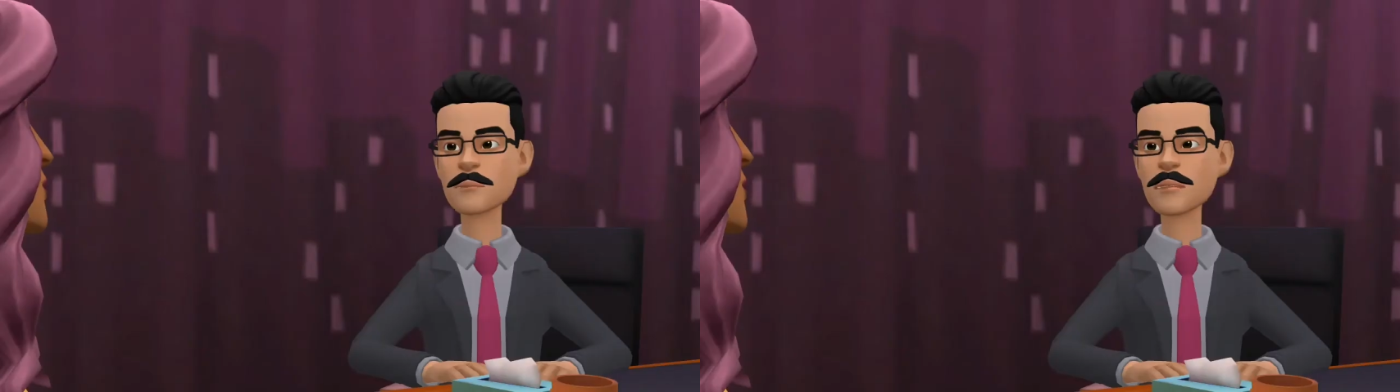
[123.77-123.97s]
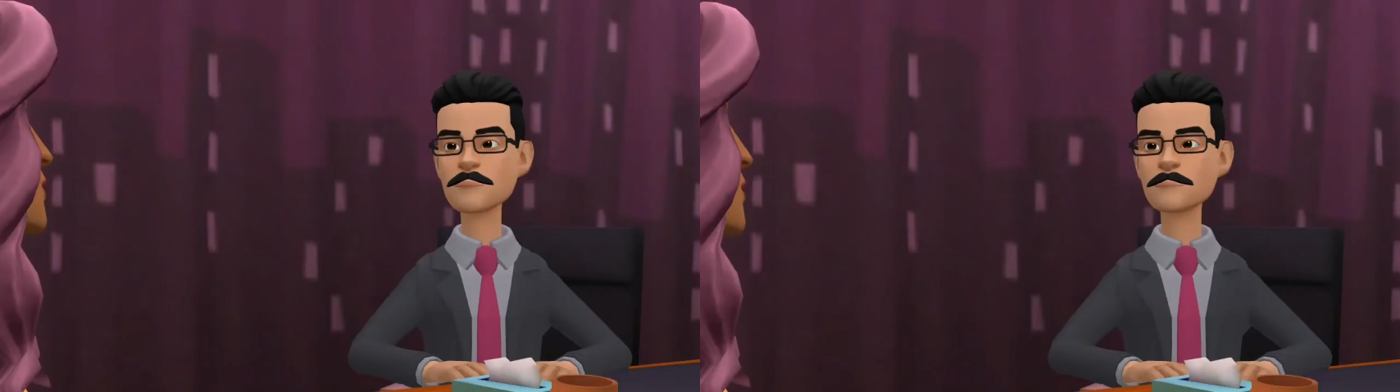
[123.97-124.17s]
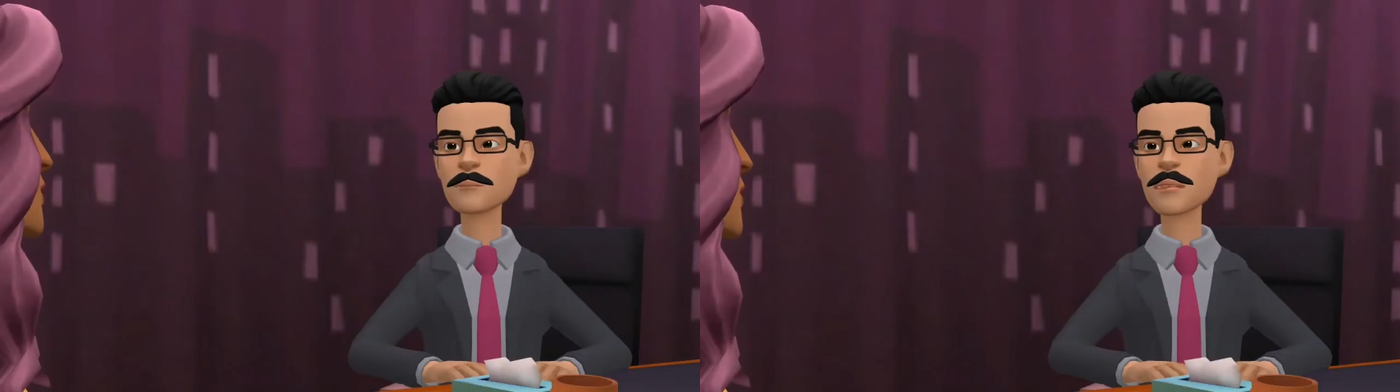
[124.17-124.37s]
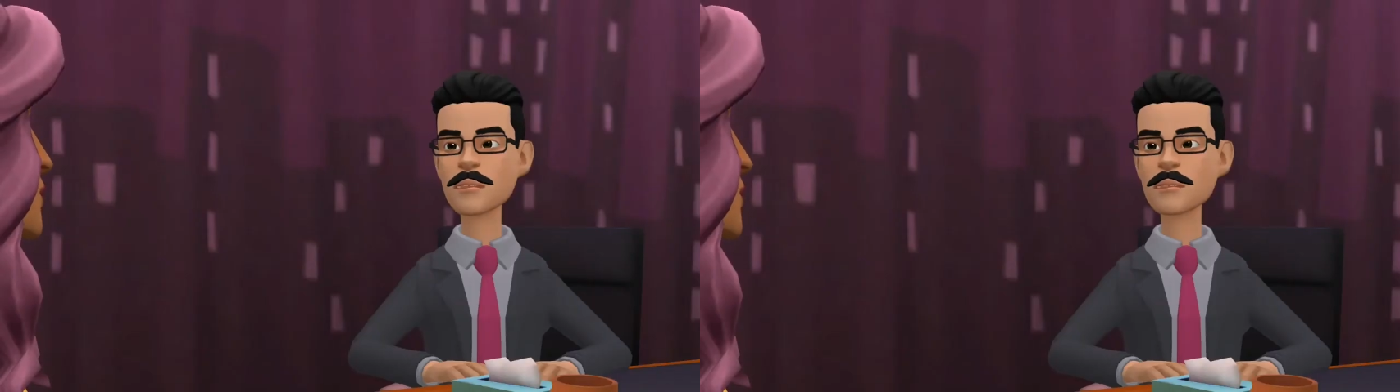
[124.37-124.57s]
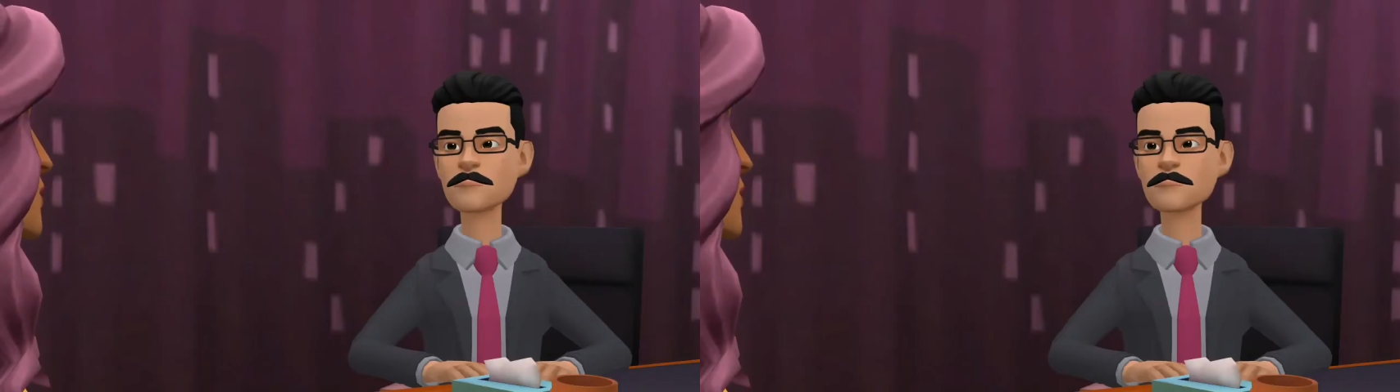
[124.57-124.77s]
can we
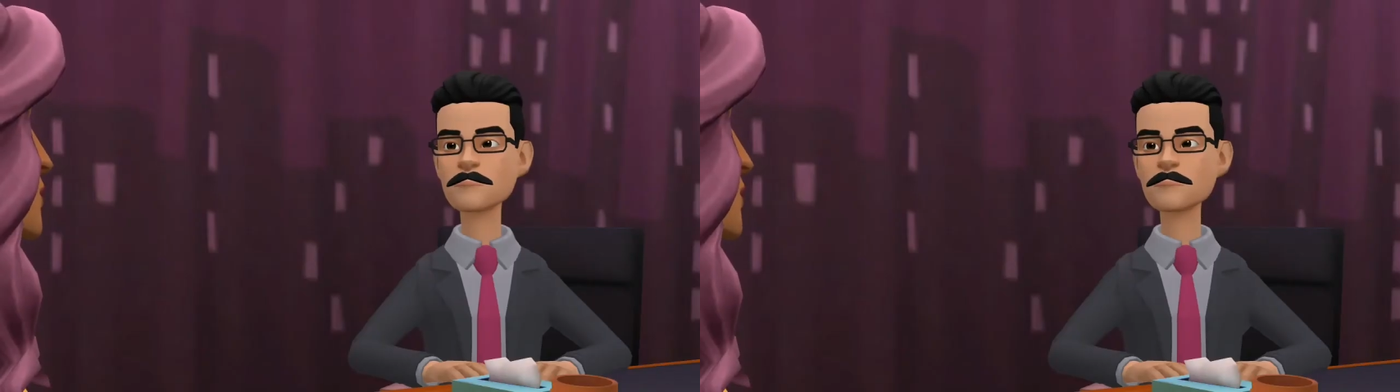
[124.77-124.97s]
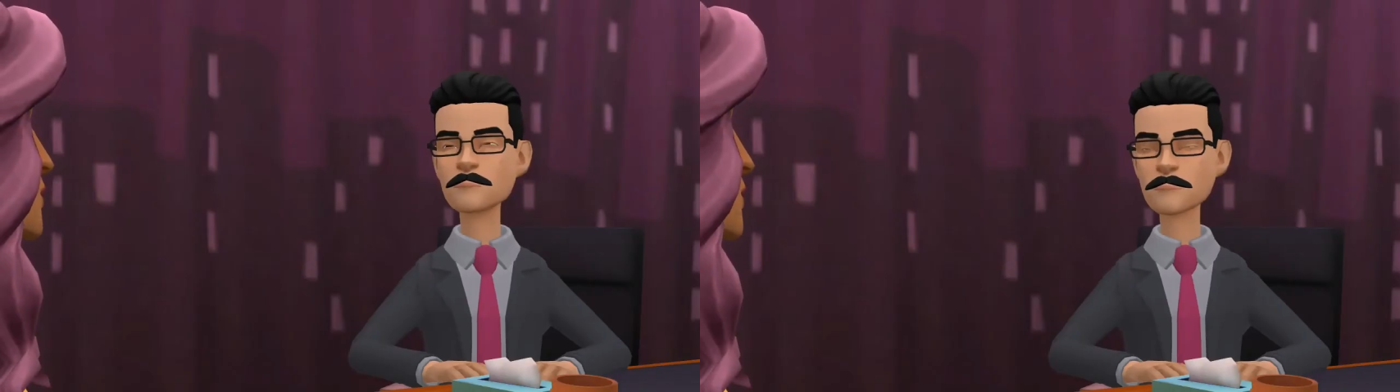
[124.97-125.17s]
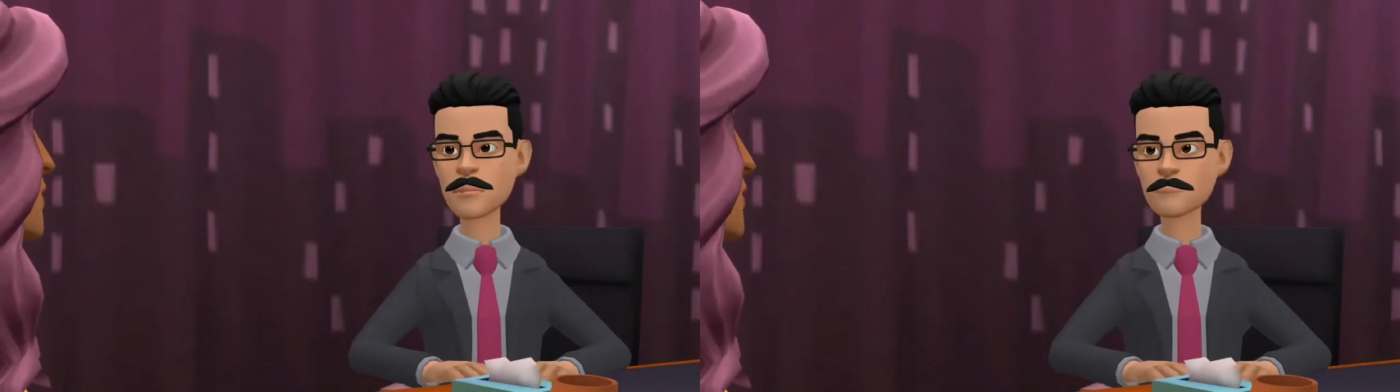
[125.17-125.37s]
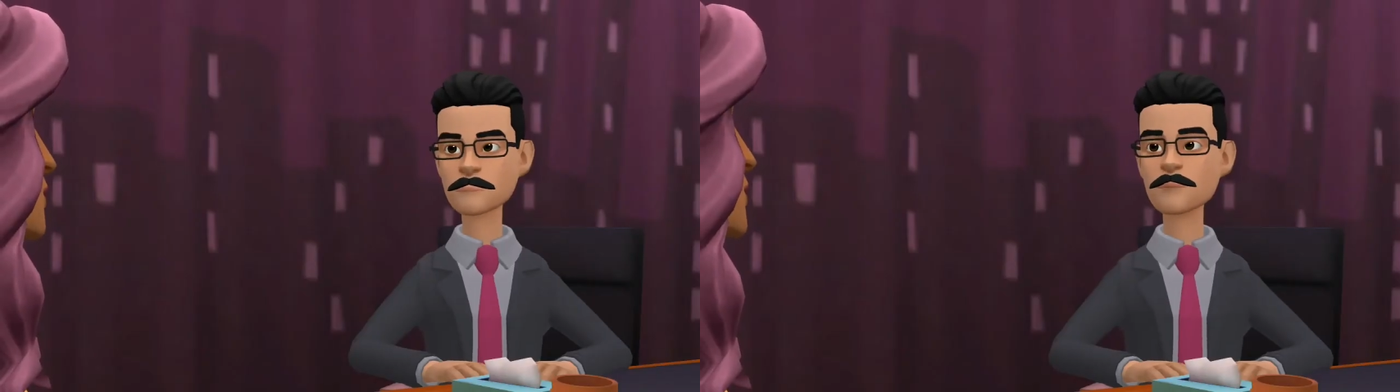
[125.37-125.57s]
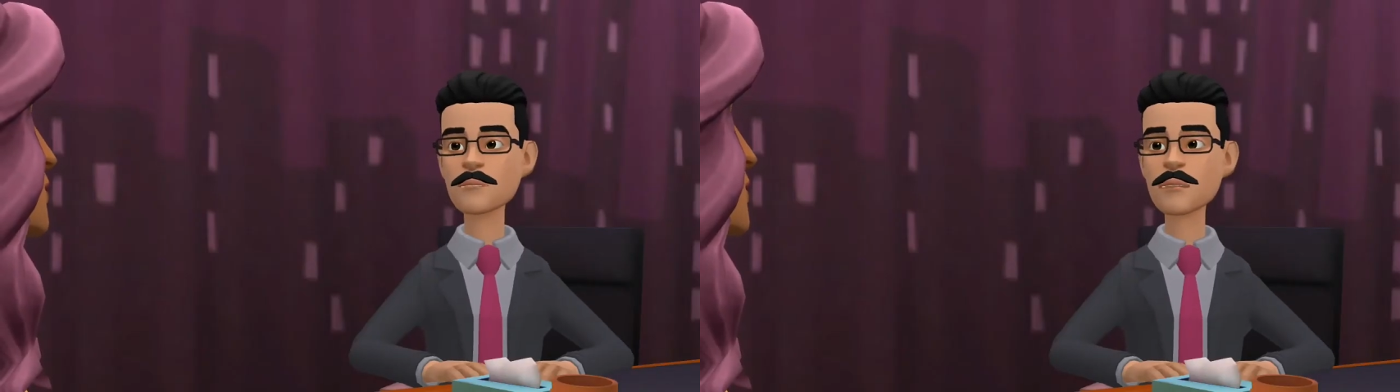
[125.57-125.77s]
expect new content
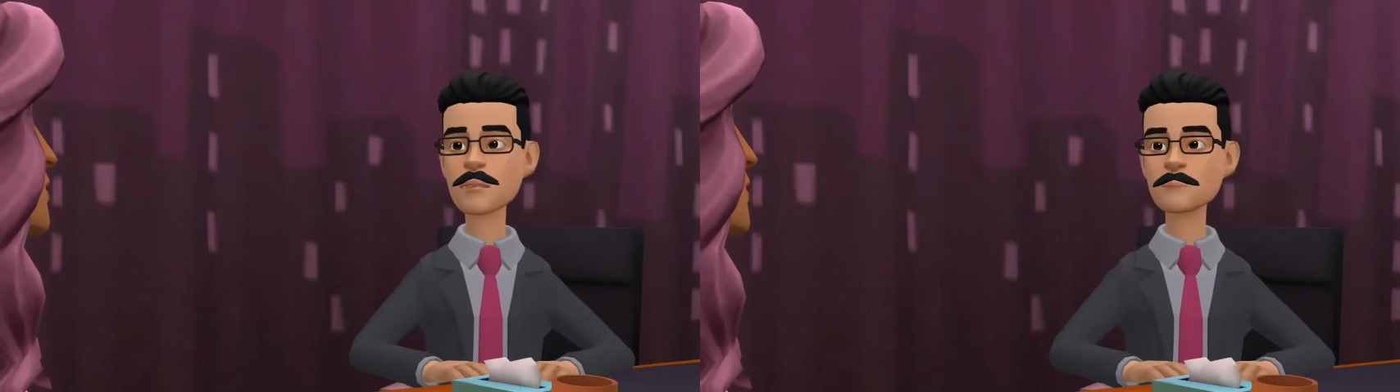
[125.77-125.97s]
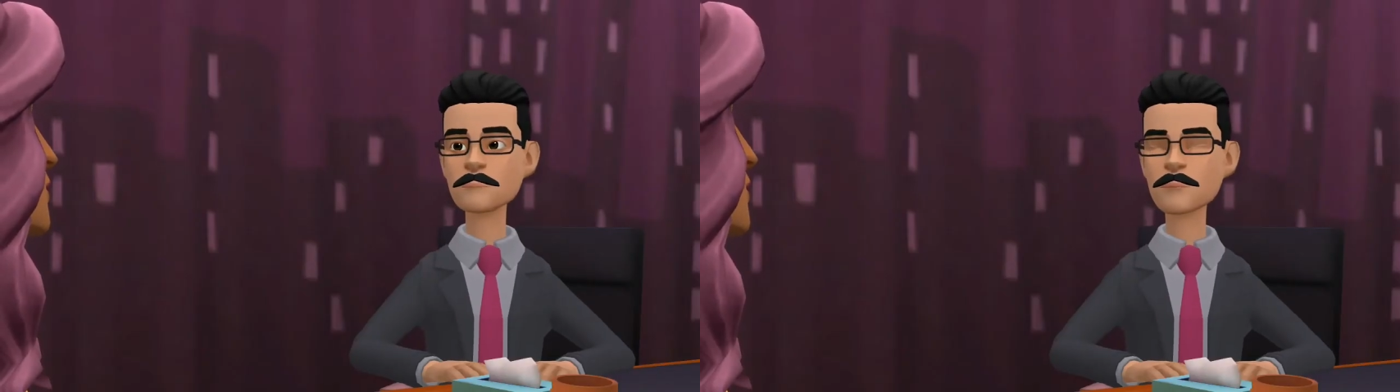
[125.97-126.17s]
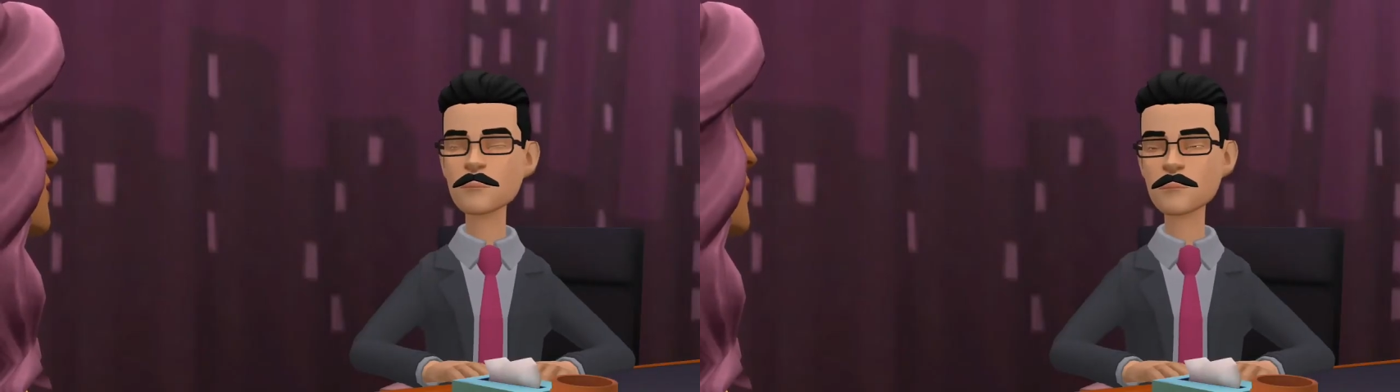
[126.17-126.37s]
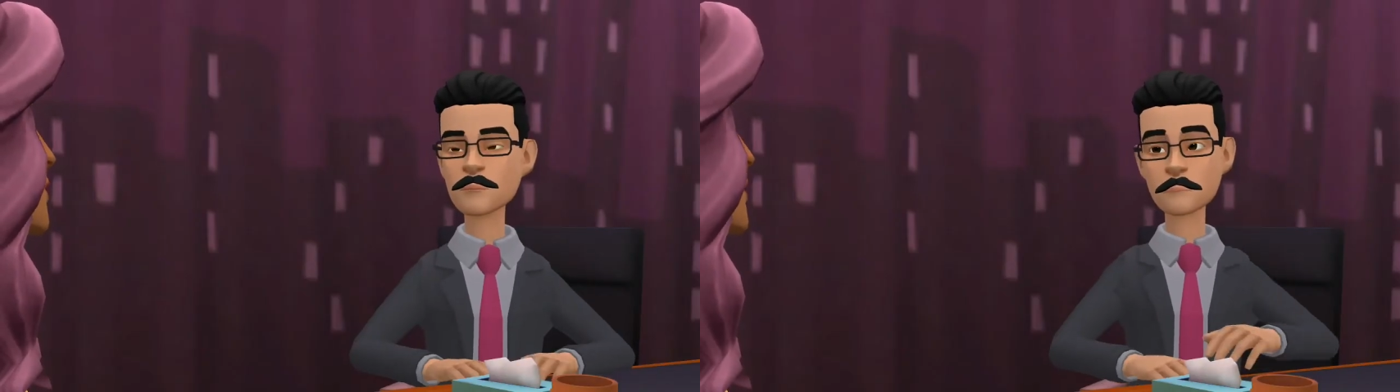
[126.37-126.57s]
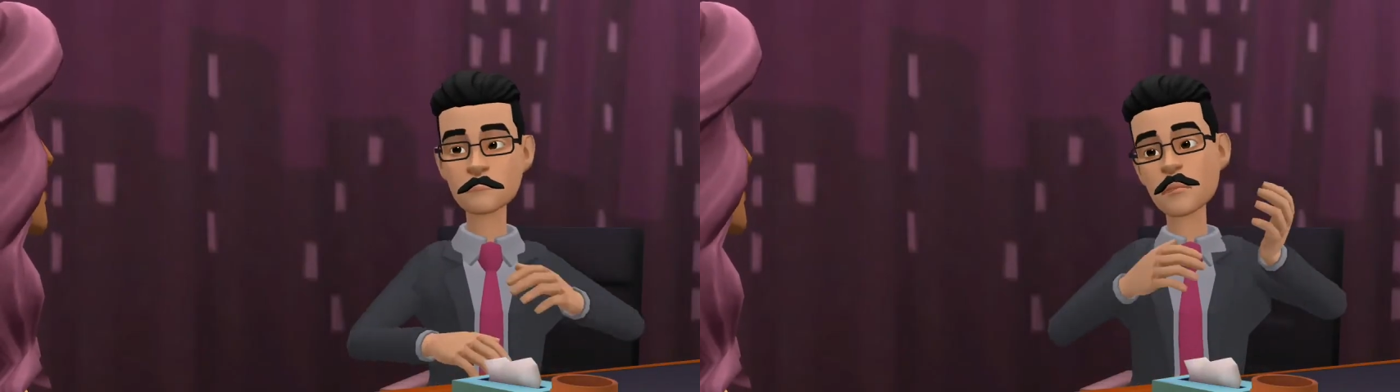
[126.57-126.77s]
from you?
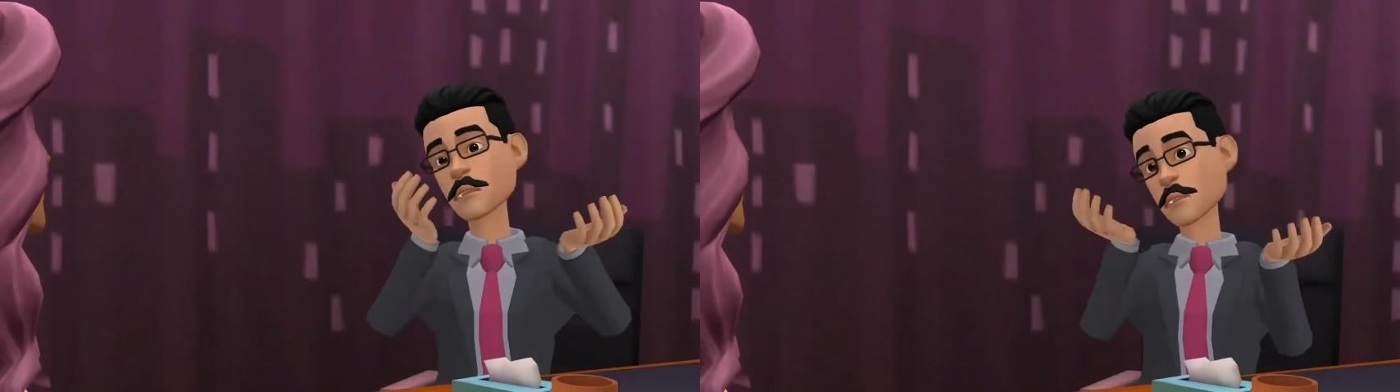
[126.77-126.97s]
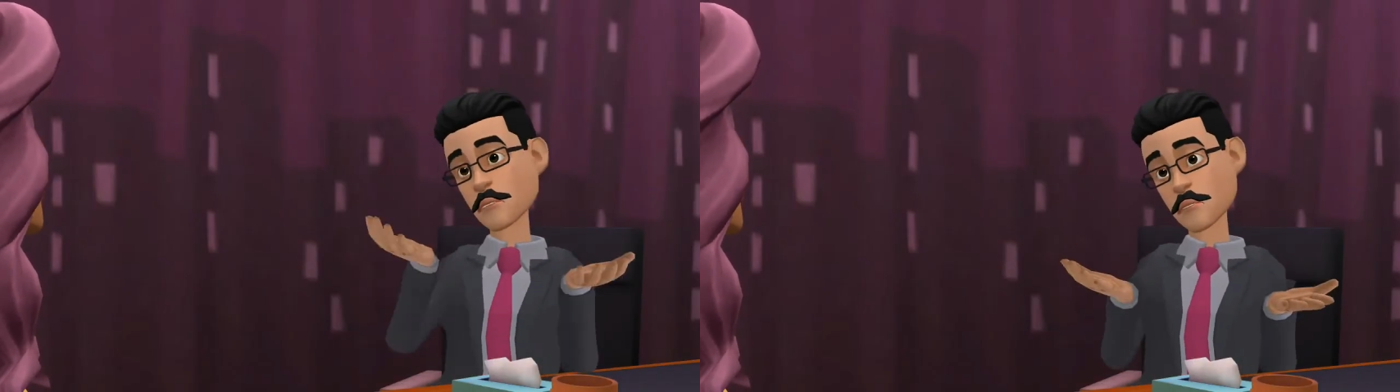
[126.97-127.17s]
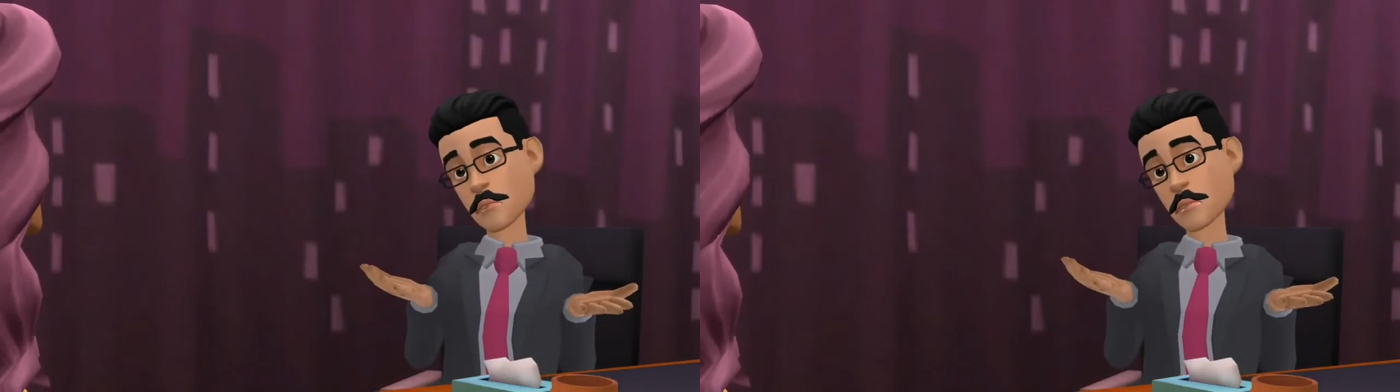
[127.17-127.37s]
6 months?